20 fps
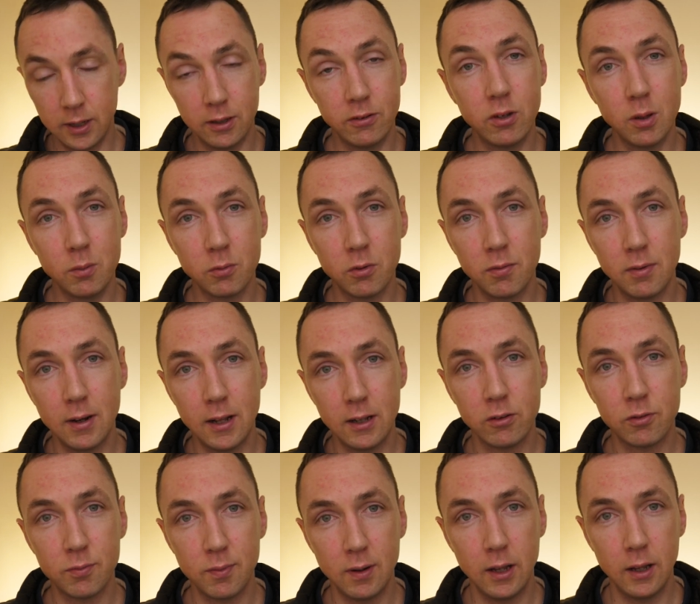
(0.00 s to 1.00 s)
In terms of
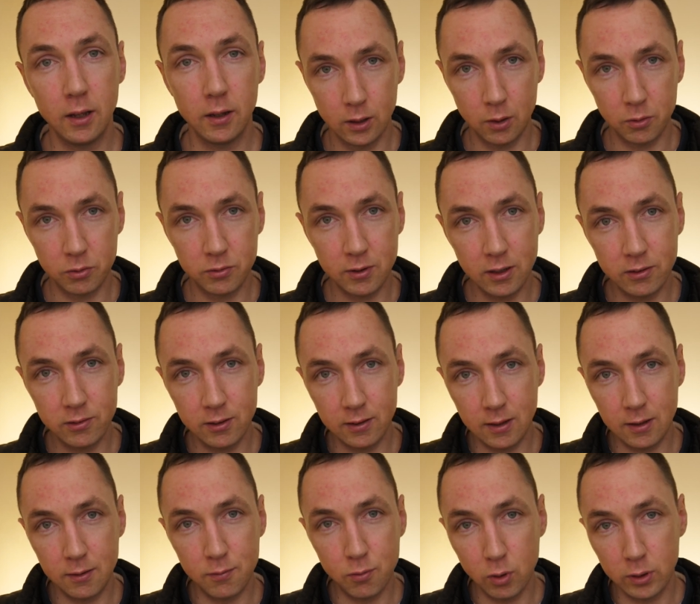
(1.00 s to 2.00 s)
lens flare, I was testing
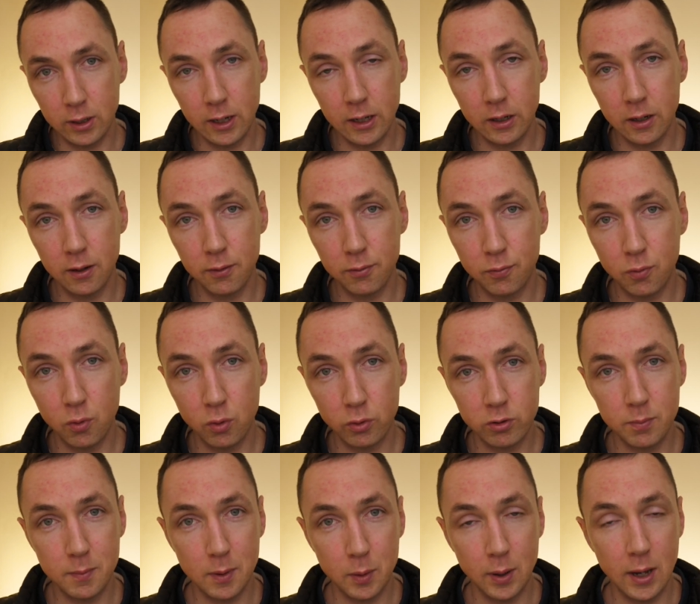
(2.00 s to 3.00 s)
the Voigtlander
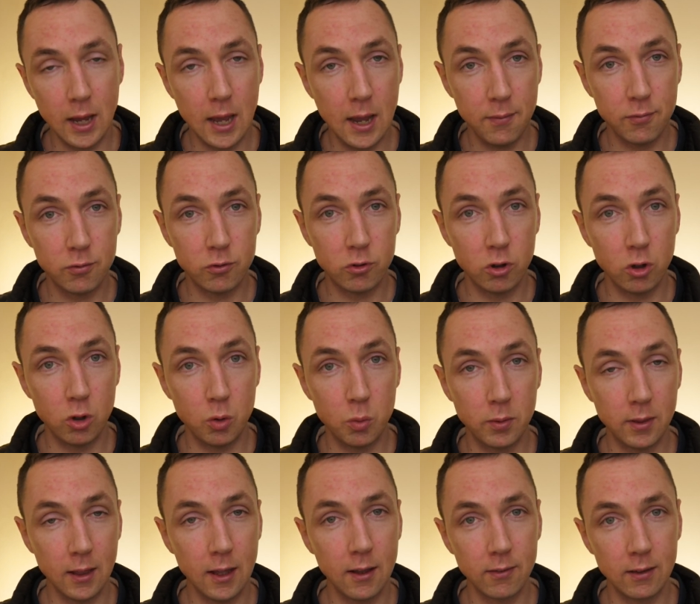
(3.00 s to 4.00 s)
40mm f2
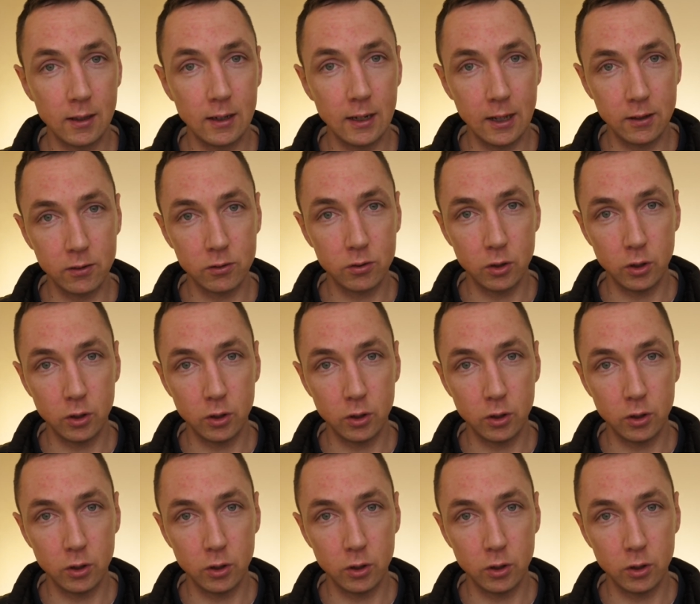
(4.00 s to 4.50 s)
without the lens